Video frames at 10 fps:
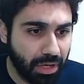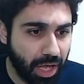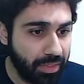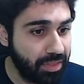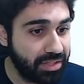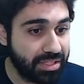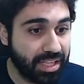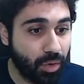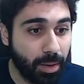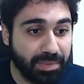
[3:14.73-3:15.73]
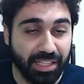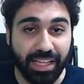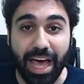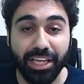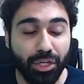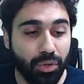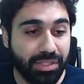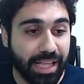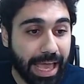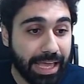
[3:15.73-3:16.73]
And this is the website I used,
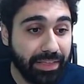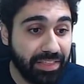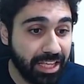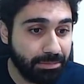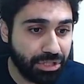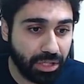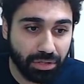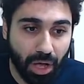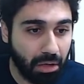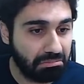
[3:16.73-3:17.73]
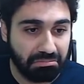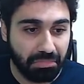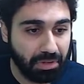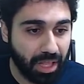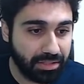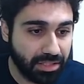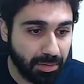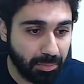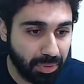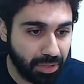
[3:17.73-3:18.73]
athemes.com. That's
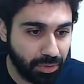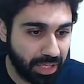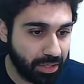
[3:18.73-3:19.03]
simple. You can